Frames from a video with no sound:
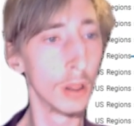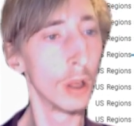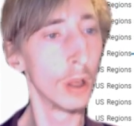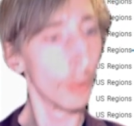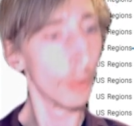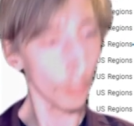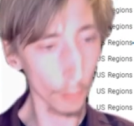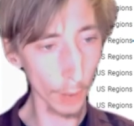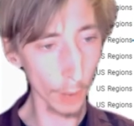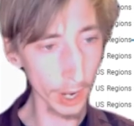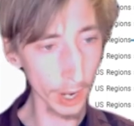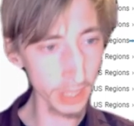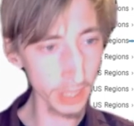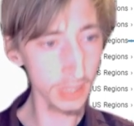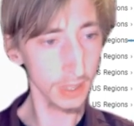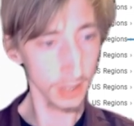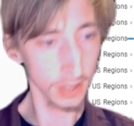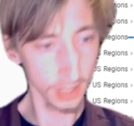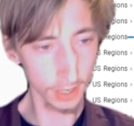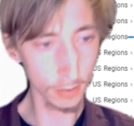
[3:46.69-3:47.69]
What is
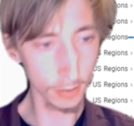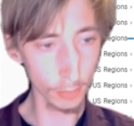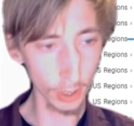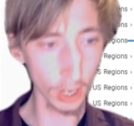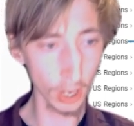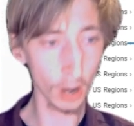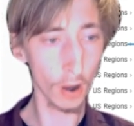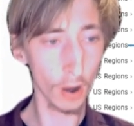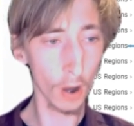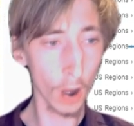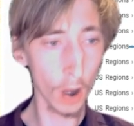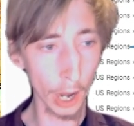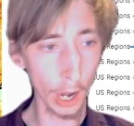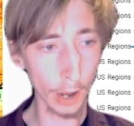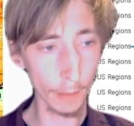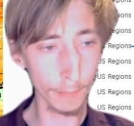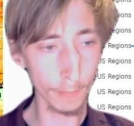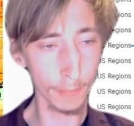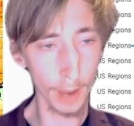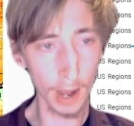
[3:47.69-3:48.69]
going on
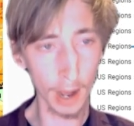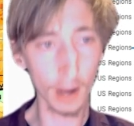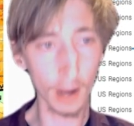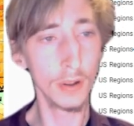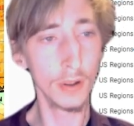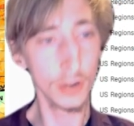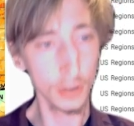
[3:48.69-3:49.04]
about